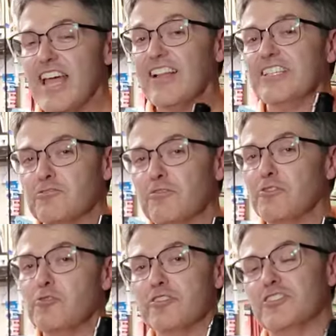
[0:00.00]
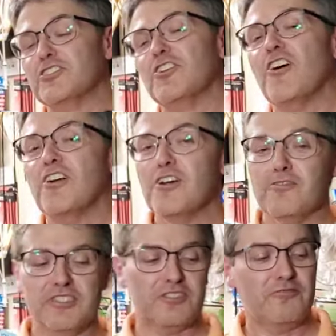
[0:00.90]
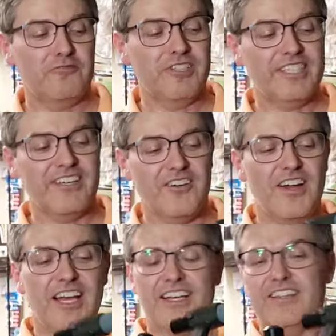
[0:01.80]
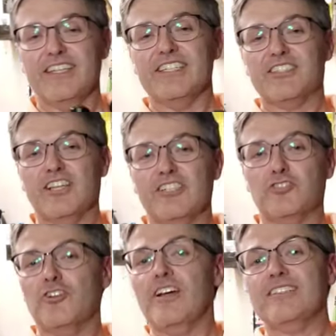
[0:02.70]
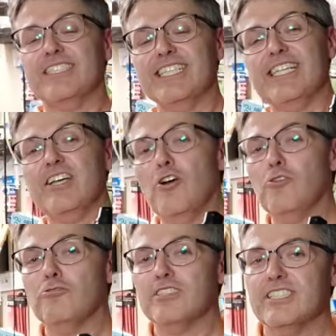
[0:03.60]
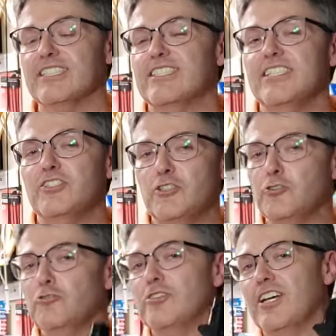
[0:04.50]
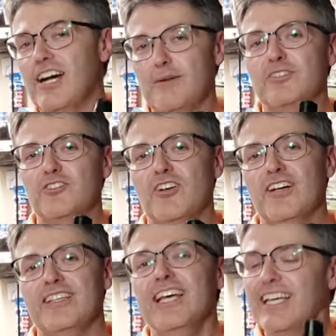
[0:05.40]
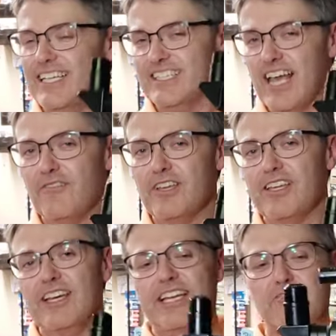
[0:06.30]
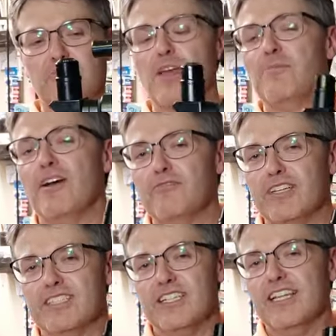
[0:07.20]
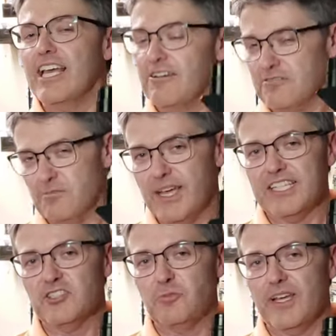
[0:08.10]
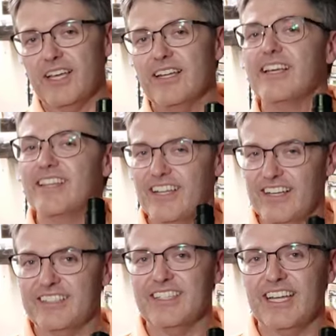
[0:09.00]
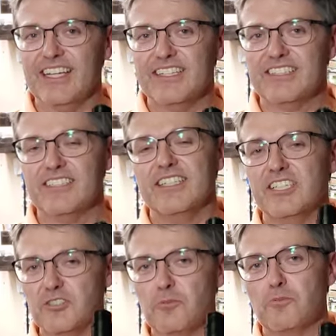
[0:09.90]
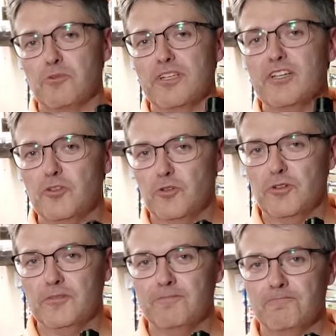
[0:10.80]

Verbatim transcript: Now let's review the star of this video, the Celestron CO62 Cometron. It's heavy, it was made by Vixen, it was made in Japan in the 1980s. It's pretty cool.